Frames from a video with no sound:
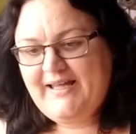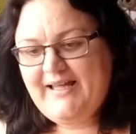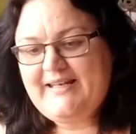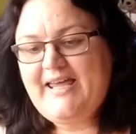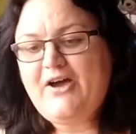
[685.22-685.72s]

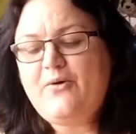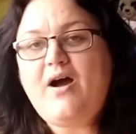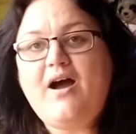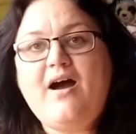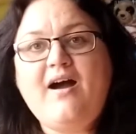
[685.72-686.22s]
Now,
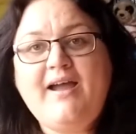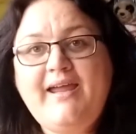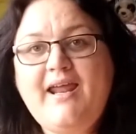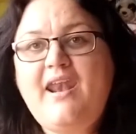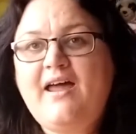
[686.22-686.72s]

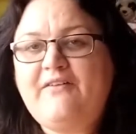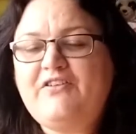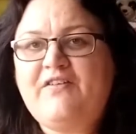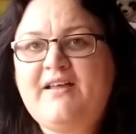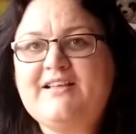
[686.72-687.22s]
I love the
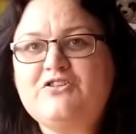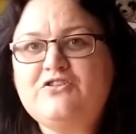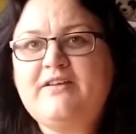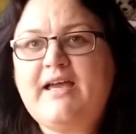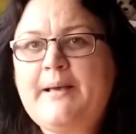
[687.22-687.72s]
fact that
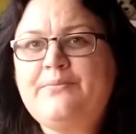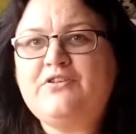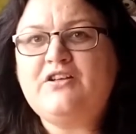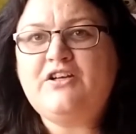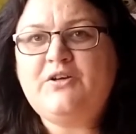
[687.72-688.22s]
Toya,
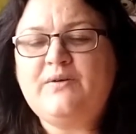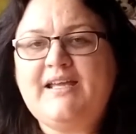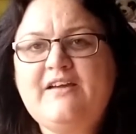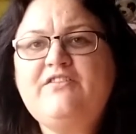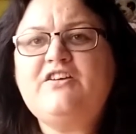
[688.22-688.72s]
absolutely,
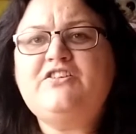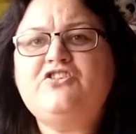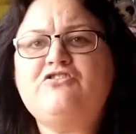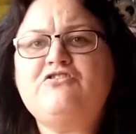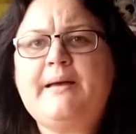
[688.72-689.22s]
even though
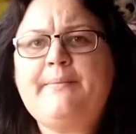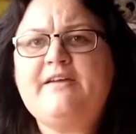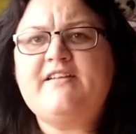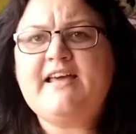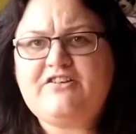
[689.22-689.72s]
she's crappy in
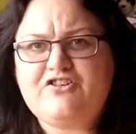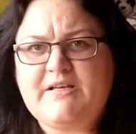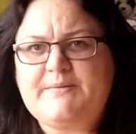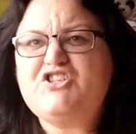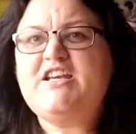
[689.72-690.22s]

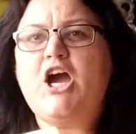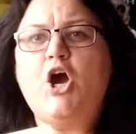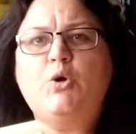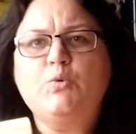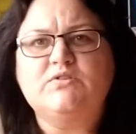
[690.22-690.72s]
relationships, she
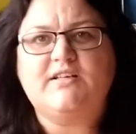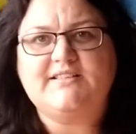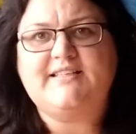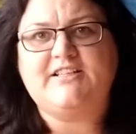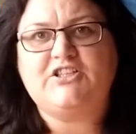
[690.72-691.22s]
owns her
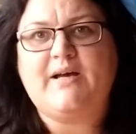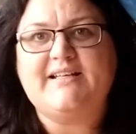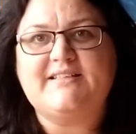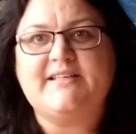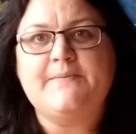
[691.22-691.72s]

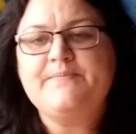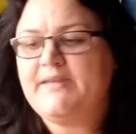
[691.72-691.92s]
sexuality.